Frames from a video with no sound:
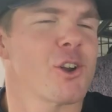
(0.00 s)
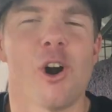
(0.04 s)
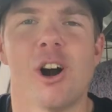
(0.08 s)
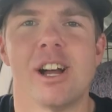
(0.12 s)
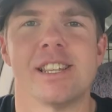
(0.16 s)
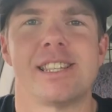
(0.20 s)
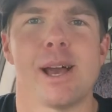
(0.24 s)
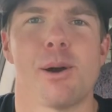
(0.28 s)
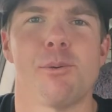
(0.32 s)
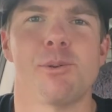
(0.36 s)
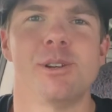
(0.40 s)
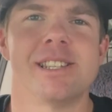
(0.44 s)

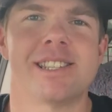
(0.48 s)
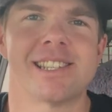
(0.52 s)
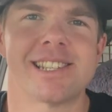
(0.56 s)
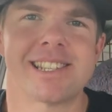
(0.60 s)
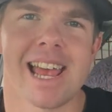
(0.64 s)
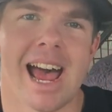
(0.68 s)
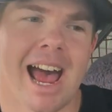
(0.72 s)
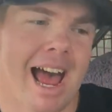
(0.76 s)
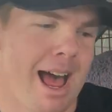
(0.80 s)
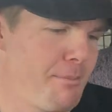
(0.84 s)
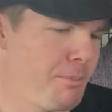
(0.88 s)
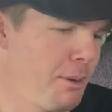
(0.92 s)
guys, that was
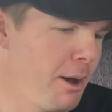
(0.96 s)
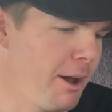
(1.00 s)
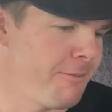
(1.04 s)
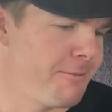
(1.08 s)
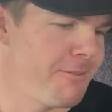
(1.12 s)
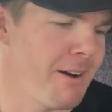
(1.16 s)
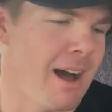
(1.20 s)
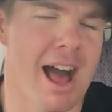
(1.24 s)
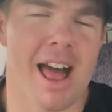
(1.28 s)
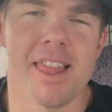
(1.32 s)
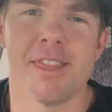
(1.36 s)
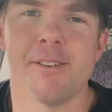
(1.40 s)
uh, by
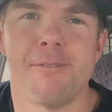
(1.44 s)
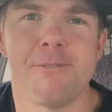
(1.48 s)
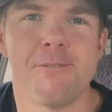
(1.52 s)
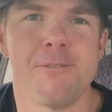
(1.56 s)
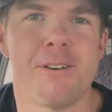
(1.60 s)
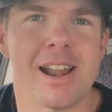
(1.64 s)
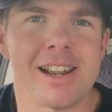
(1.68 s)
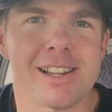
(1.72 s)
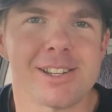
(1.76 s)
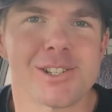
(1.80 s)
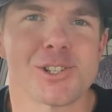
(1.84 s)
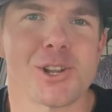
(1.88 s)
far the
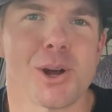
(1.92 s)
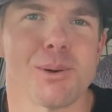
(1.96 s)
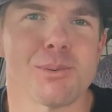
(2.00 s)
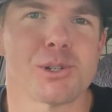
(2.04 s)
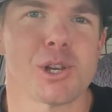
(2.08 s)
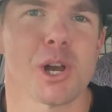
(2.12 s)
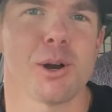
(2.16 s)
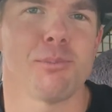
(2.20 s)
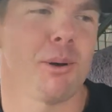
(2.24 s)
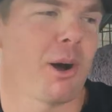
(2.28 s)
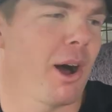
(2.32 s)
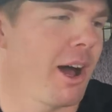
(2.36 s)
funnest op
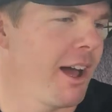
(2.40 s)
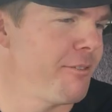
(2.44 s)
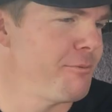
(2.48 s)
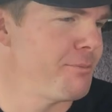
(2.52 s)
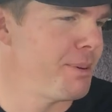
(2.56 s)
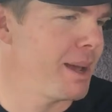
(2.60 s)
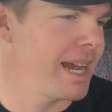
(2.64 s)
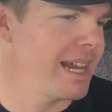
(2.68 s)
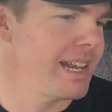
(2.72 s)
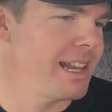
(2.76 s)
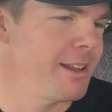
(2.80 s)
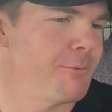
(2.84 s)
shop I have
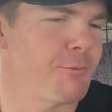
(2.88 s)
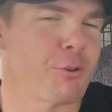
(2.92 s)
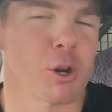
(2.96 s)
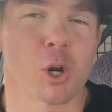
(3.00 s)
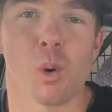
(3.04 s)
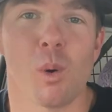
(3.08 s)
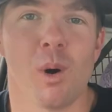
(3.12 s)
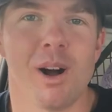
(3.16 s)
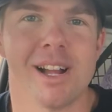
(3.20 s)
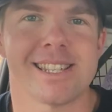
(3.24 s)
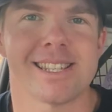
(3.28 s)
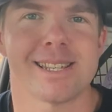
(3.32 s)
been in for
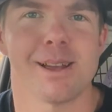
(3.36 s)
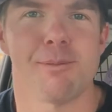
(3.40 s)
quite